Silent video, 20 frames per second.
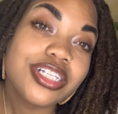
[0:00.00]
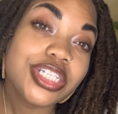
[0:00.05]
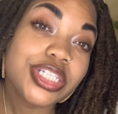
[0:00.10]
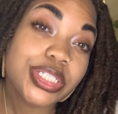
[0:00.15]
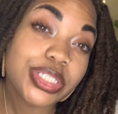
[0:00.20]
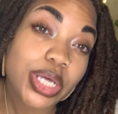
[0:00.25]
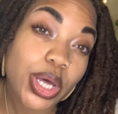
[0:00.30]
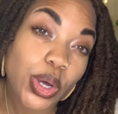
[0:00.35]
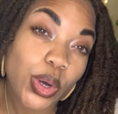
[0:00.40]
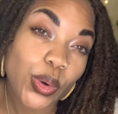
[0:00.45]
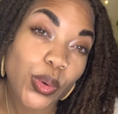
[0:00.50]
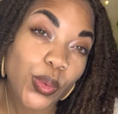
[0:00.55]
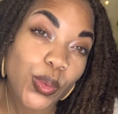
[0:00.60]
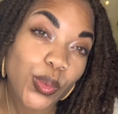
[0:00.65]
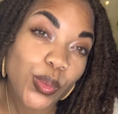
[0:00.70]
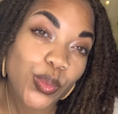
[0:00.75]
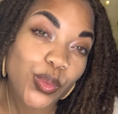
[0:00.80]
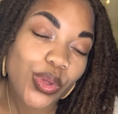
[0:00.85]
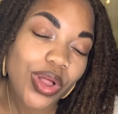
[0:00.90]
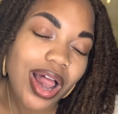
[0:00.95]
So
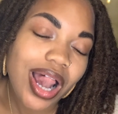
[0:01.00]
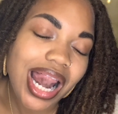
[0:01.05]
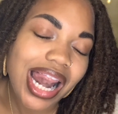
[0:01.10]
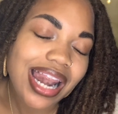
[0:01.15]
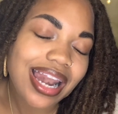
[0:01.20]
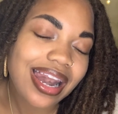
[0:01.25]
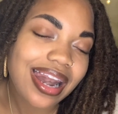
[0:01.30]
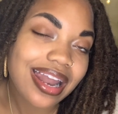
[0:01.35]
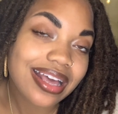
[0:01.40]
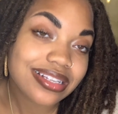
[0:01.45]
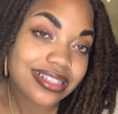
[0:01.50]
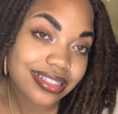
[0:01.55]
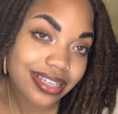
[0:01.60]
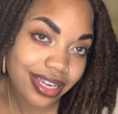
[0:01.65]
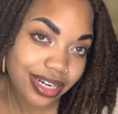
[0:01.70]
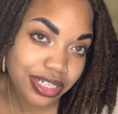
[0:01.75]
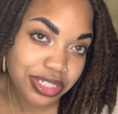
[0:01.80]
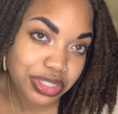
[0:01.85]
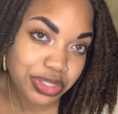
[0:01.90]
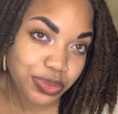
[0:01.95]
let's
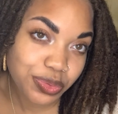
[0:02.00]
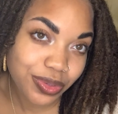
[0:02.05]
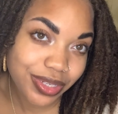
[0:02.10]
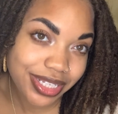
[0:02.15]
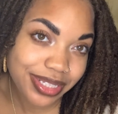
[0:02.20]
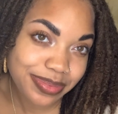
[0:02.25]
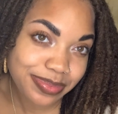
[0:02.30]
get into it.